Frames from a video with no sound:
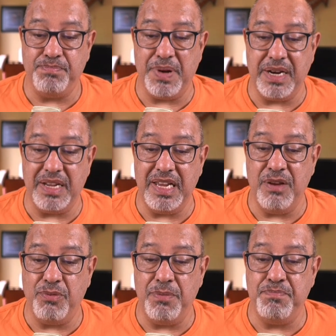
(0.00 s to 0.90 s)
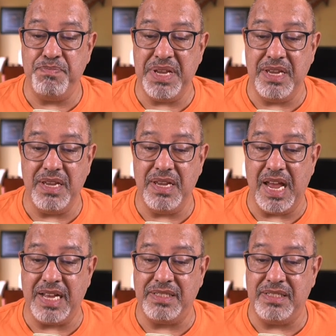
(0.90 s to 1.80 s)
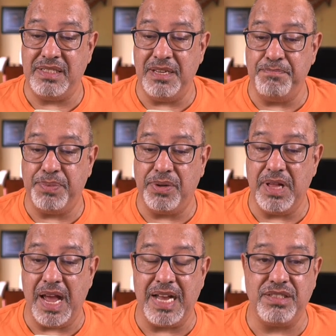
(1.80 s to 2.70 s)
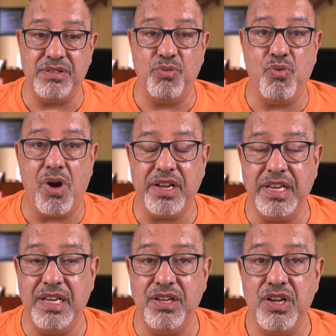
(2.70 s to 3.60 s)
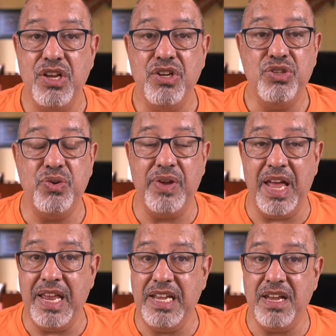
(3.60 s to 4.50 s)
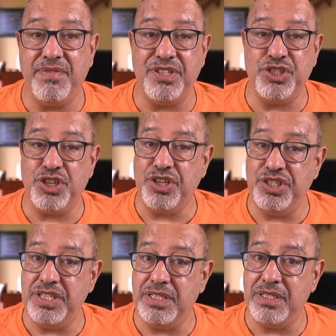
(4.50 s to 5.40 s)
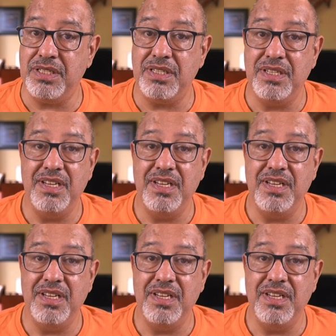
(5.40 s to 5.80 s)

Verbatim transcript: But it would be as simple as walking to any of the churches